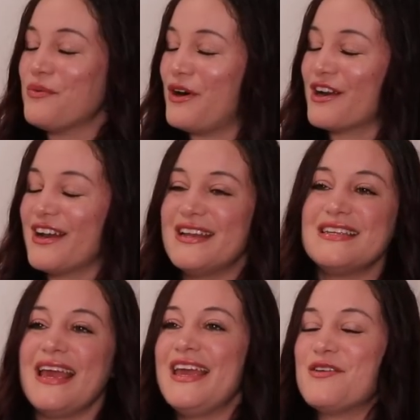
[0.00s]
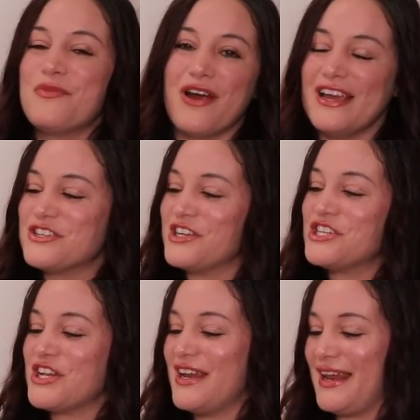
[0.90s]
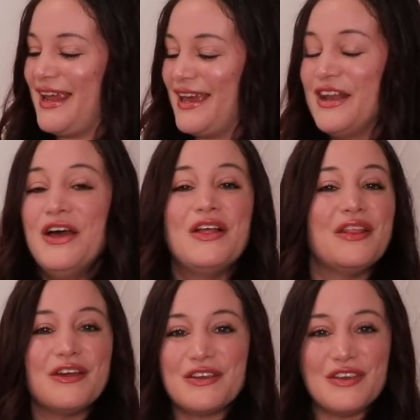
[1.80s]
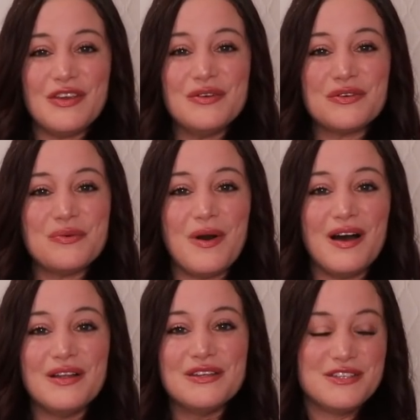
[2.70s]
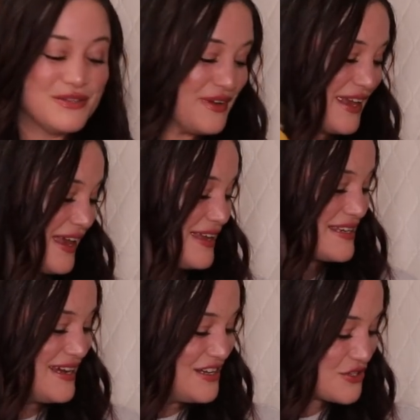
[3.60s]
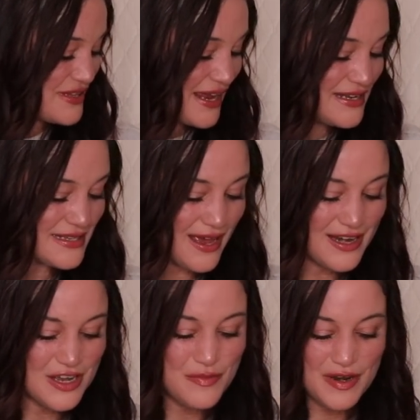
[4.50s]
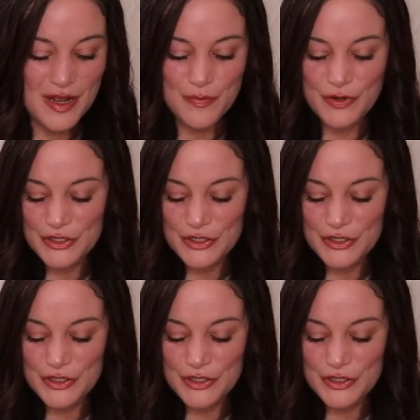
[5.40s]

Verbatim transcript: water and take more hydration and look cute while doing it. So that is item number